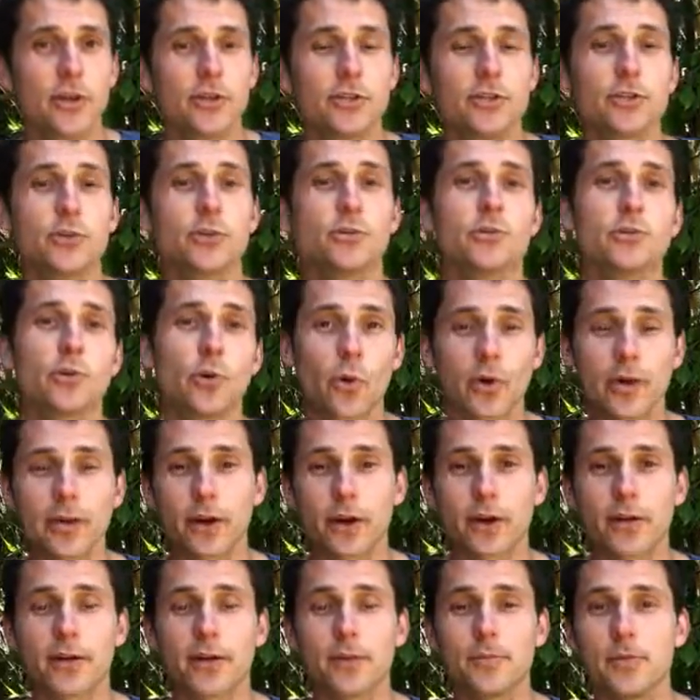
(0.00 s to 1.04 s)
to join
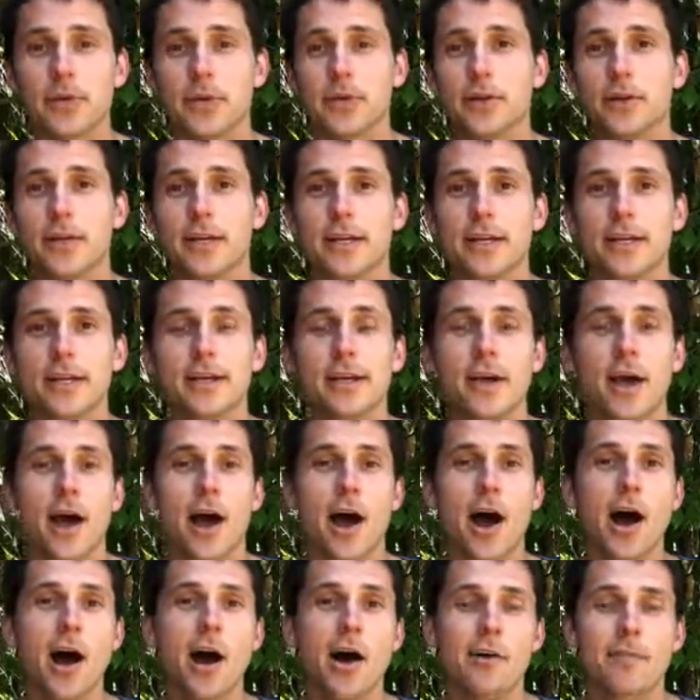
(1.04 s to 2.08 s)
our community
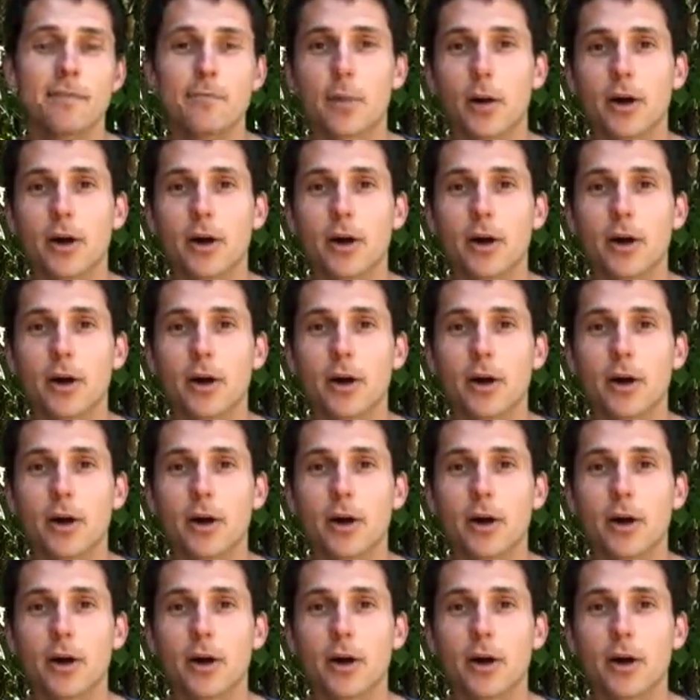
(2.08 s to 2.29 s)
of